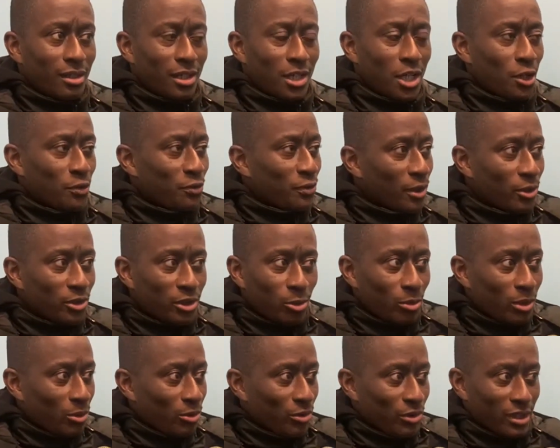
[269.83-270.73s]
I felt that
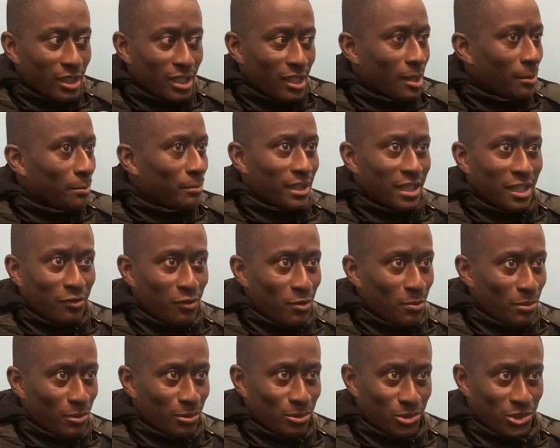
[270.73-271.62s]
we were in an
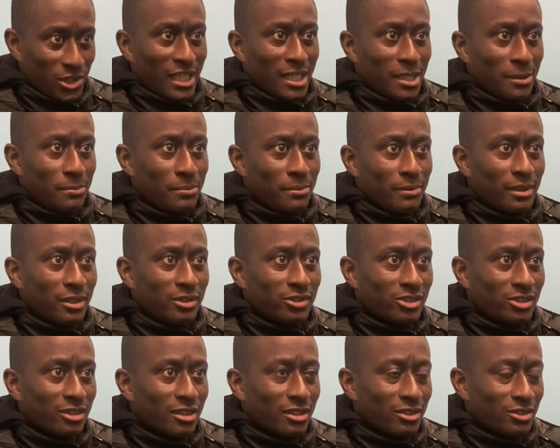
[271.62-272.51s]
unbelievable shape as
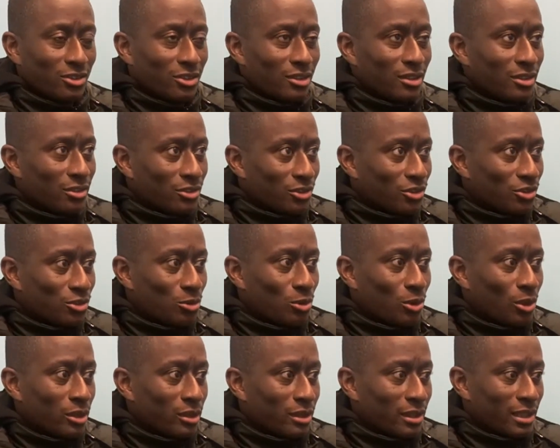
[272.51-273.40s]
a
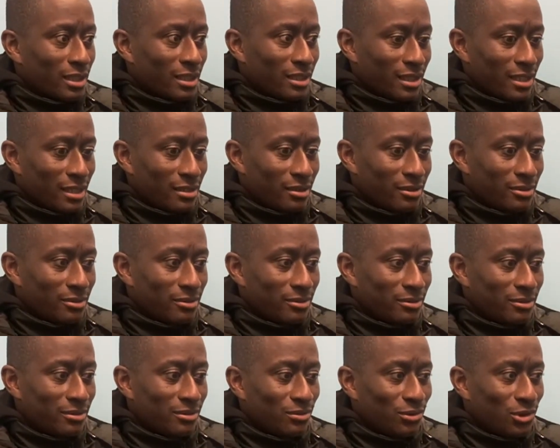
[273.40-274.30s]
squad. And then
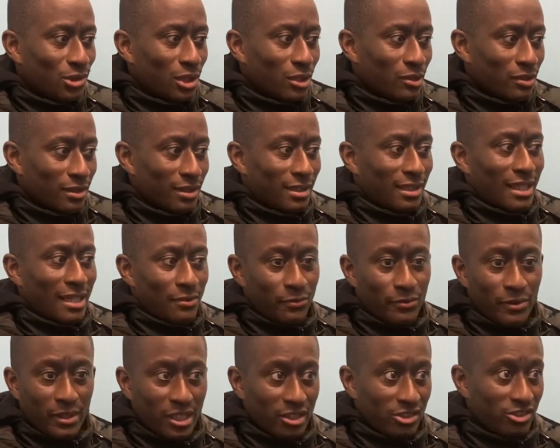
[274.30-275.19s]
that
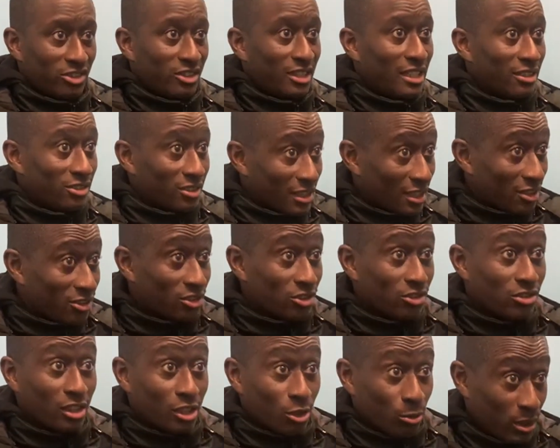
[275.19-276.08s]
first test against a
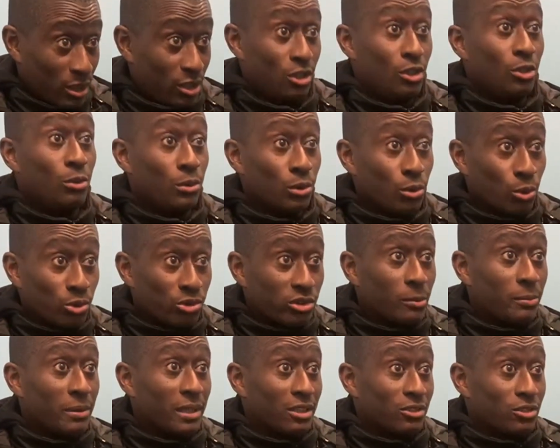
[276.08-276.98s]
side that we knew would
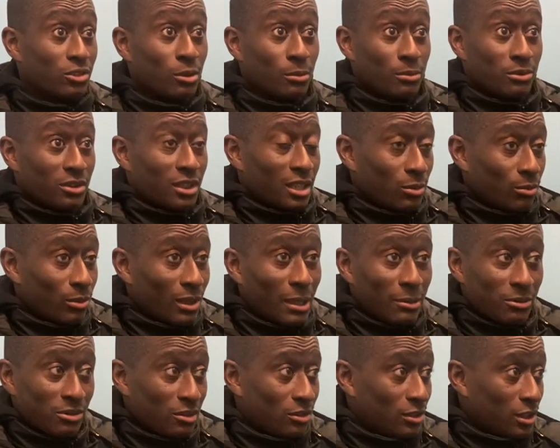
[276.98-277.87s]
also be a top side, and we
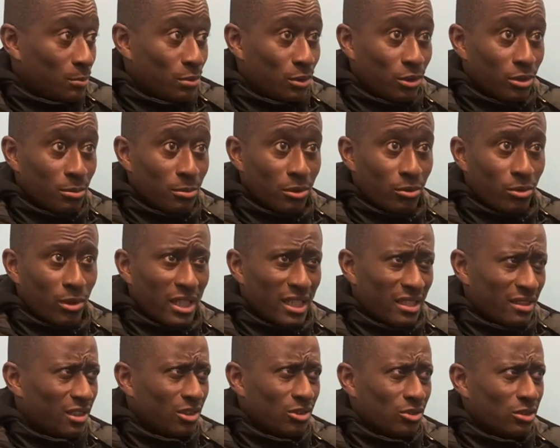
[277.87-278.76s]
absolutely blew them away. I
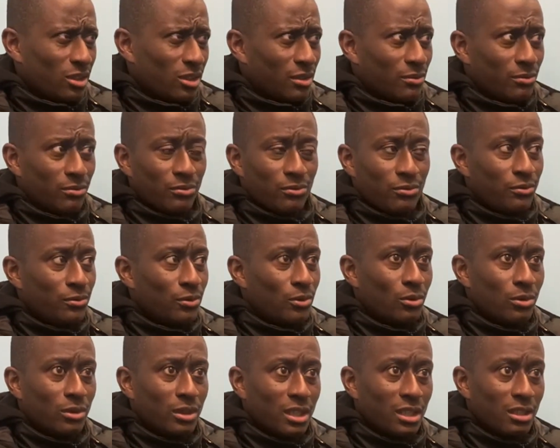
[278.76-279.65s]
think it was like
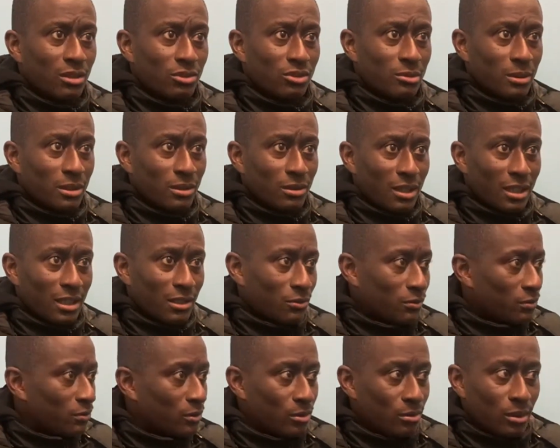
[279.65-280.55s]
4-0 or something like that,
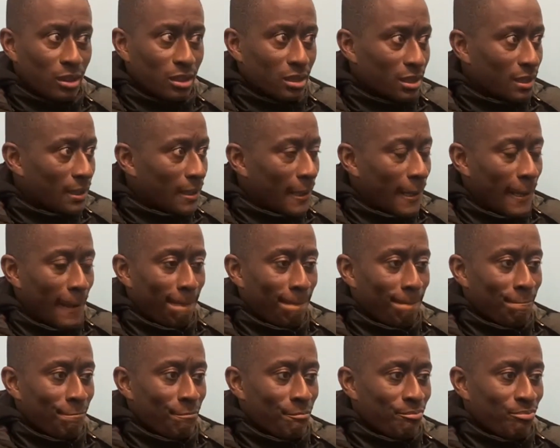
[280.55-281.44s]

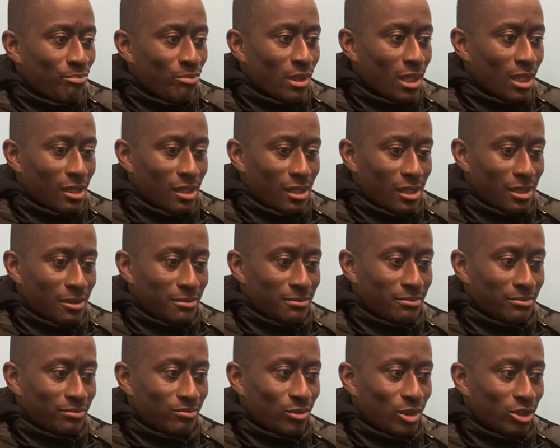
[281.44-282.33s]

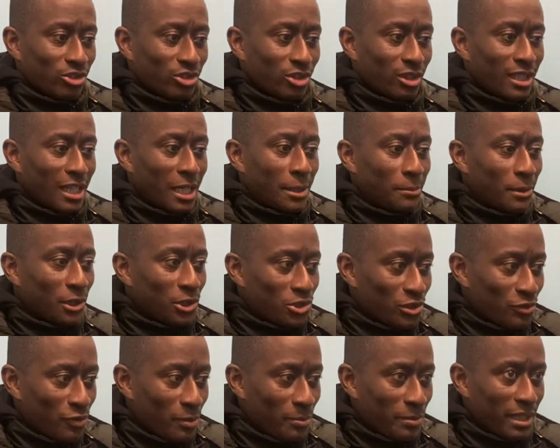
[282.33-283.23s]
4-1. And so that
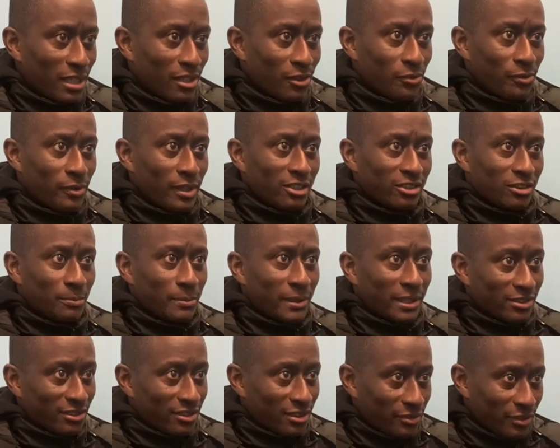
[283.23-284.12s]
emotion of it being the first
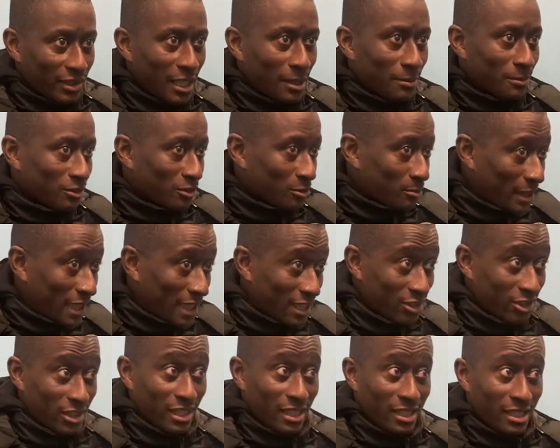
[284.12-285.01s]
competitive game as a
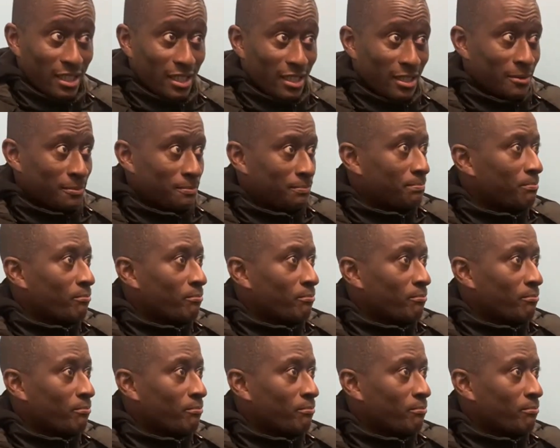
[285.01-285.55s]
manager here,